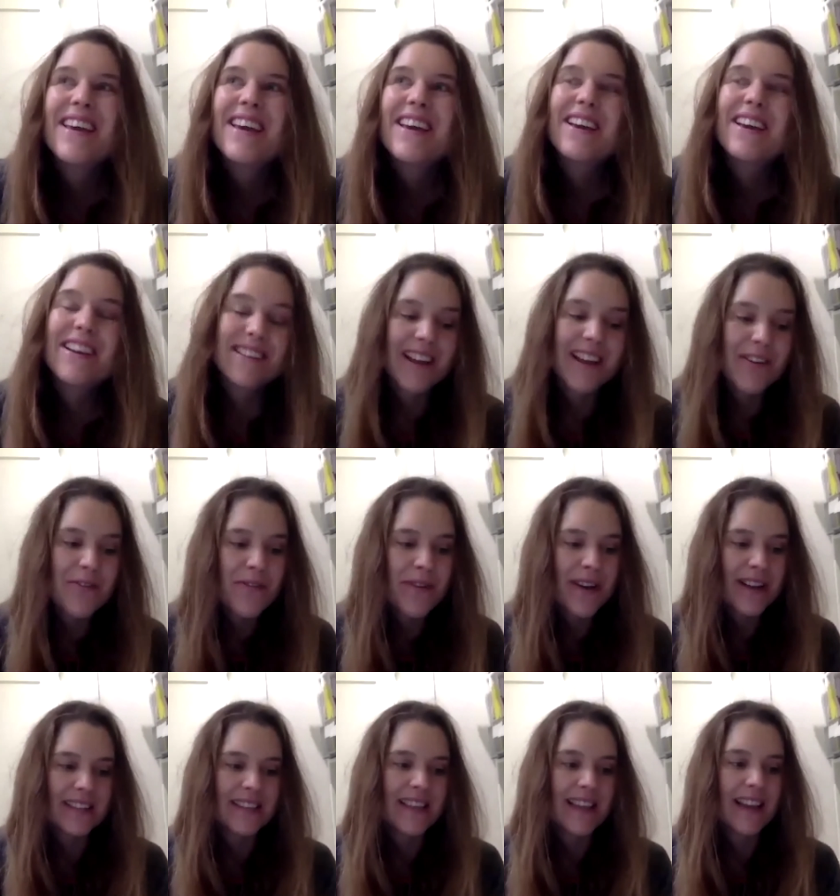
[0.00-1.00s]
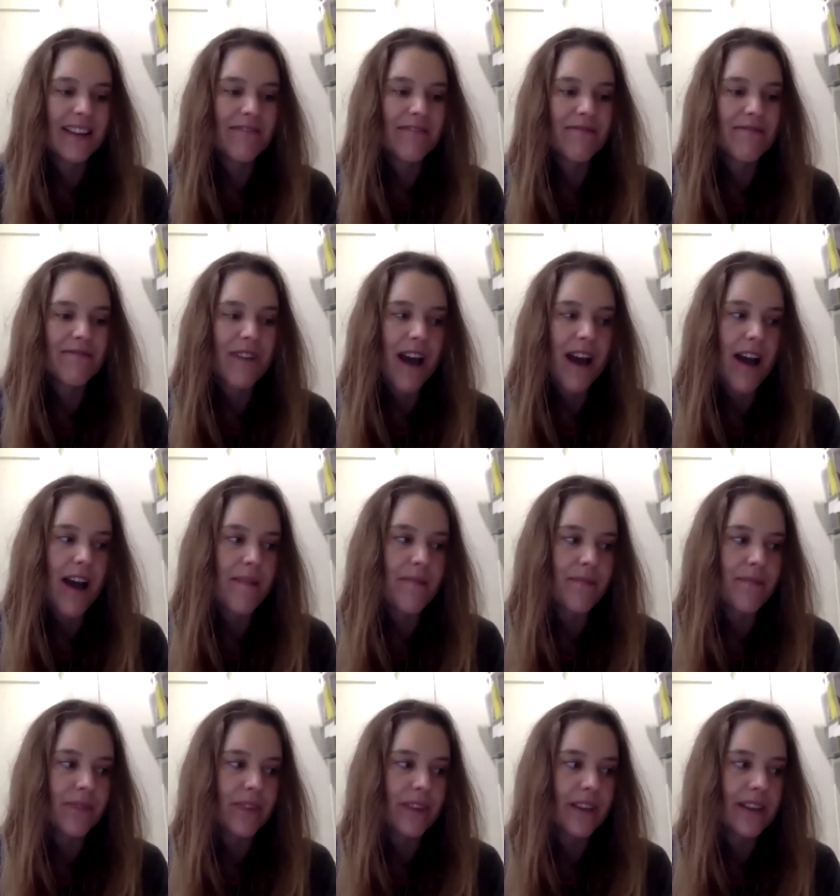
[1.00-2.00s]
because I always think
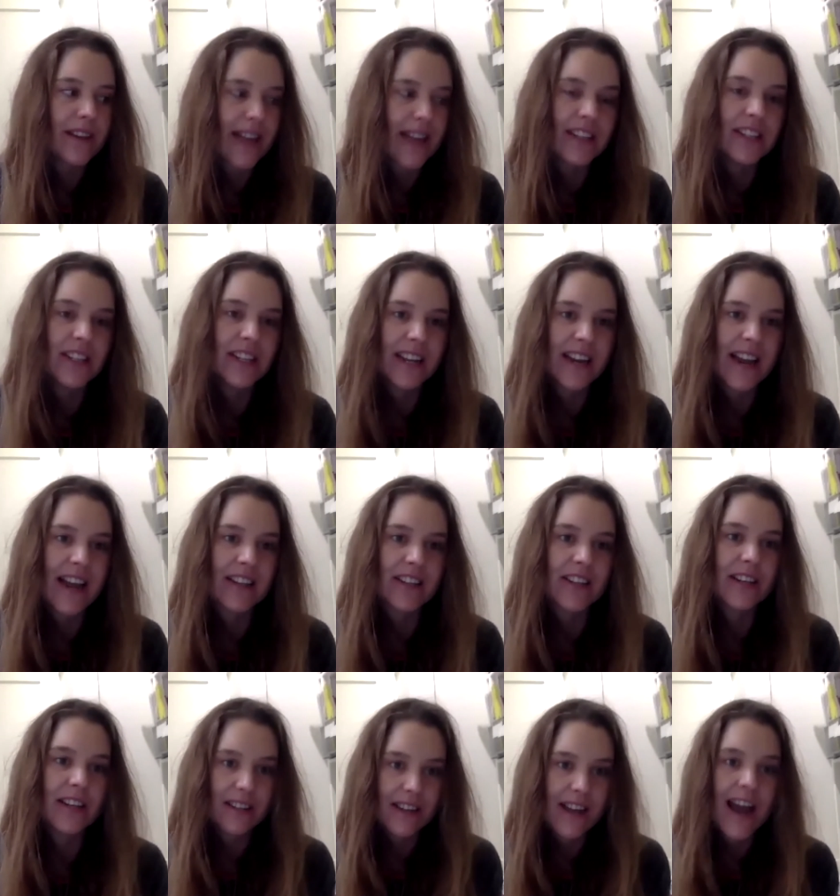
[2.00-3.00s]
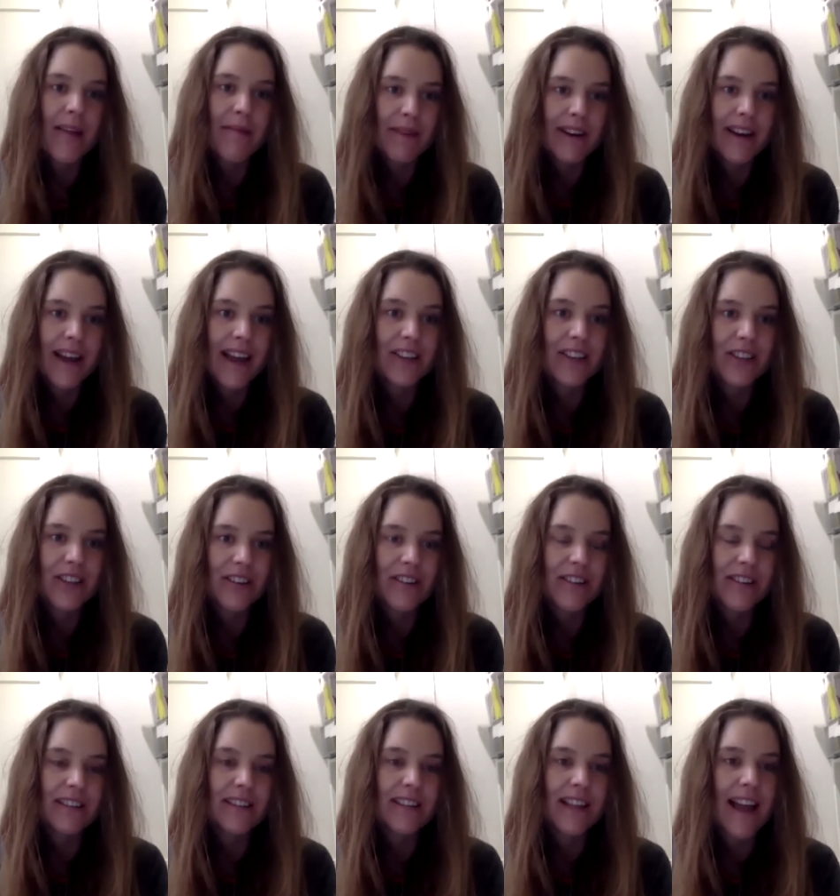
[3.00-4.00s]
nature connection and time in nature
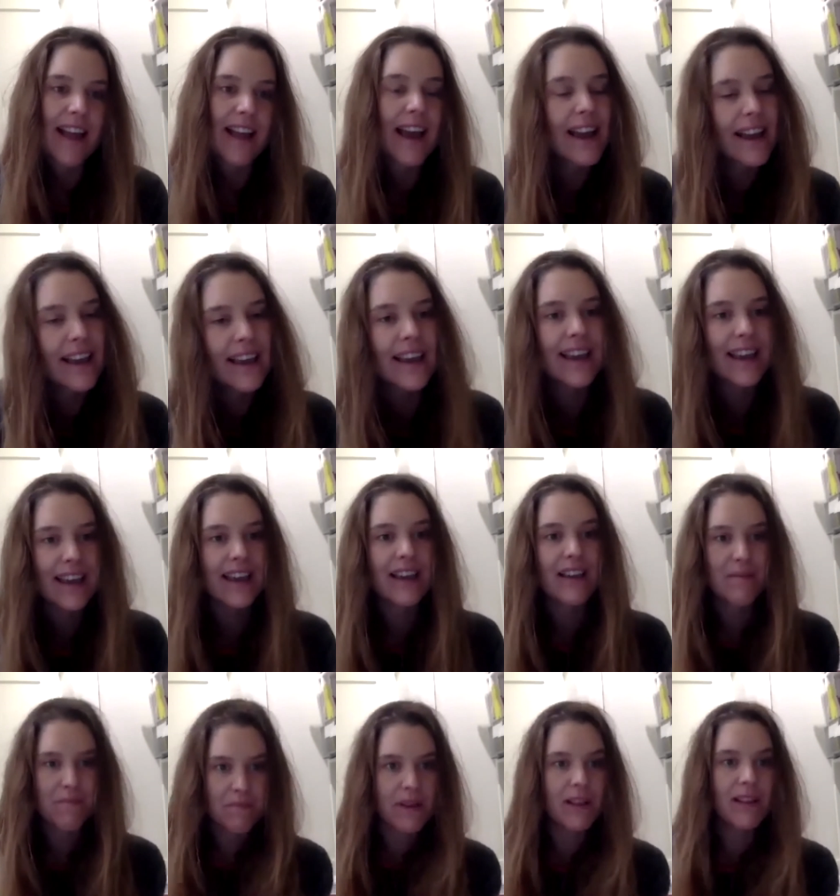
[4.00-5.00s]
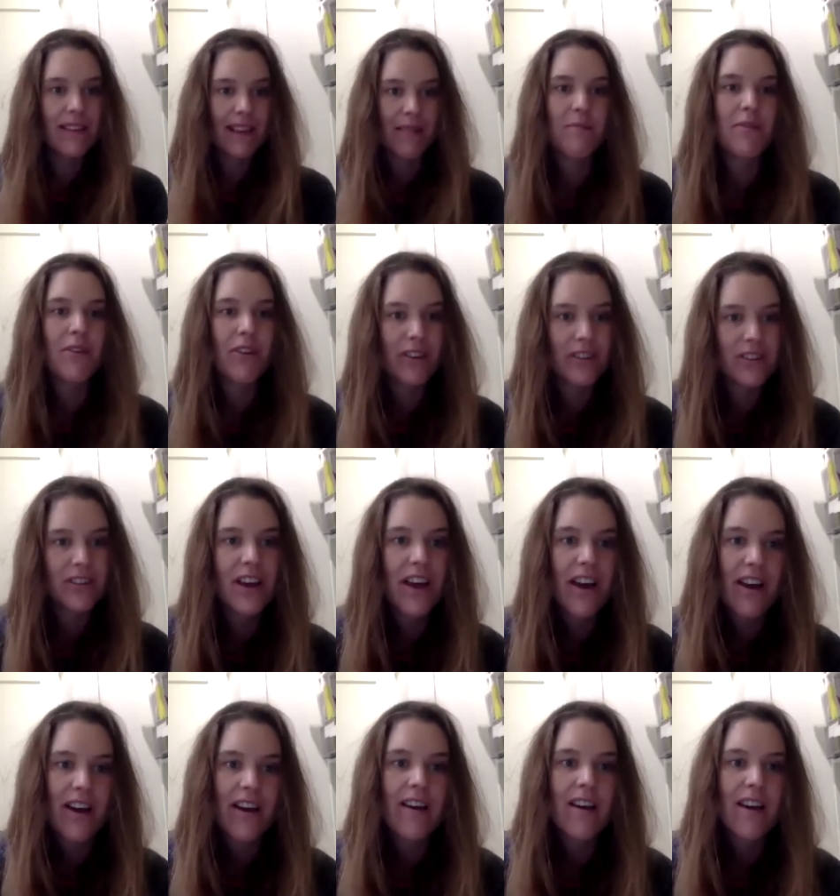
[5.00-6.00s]
is like a key building block
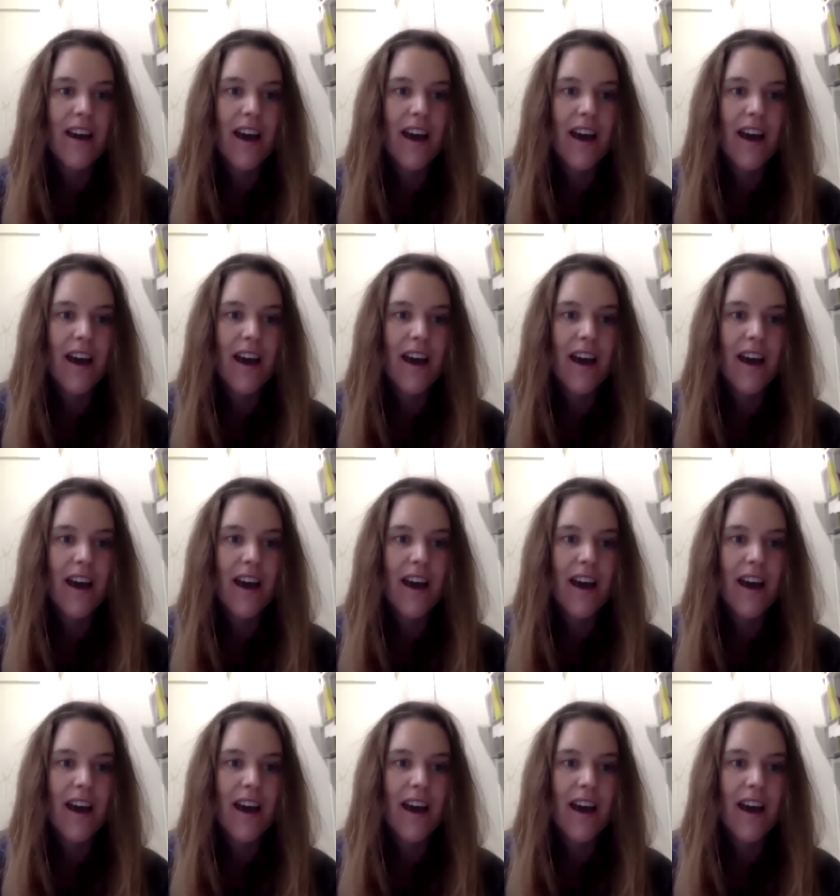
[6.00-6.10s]
to